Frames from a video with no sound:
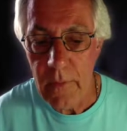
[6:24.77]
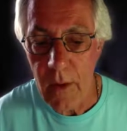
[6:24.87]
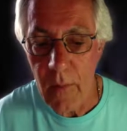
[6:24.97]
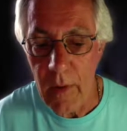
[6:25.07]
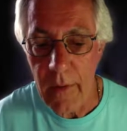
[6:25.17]

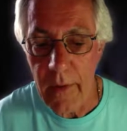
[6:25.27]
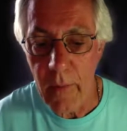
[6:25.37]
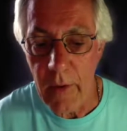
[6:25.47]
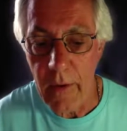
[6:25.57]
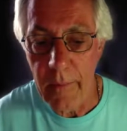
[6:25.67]
well,
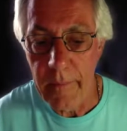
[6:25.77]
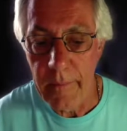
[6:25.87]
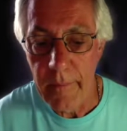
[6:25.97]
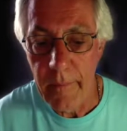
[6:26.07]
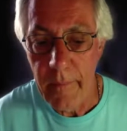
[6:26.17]
there we go.
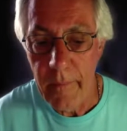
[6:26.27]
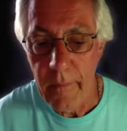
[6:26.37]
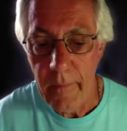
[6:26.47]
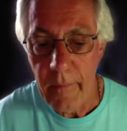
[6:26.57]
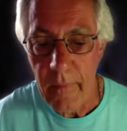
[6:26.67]

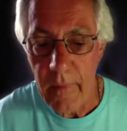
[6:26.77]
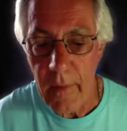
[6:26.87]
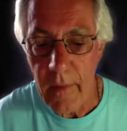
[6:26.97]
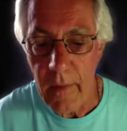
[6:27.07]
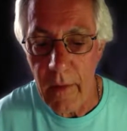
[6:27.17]

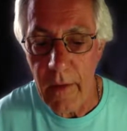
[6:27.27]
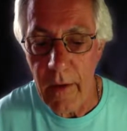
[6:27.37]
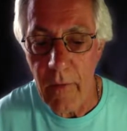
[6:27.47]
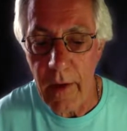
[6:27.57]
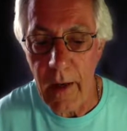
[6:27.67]
And
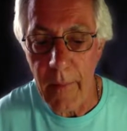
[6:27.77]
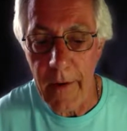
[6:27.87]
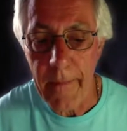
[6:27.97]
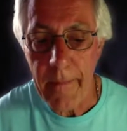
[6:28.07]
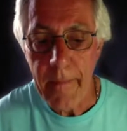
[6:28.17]
here I am,
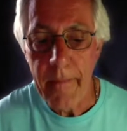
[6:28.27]
eh?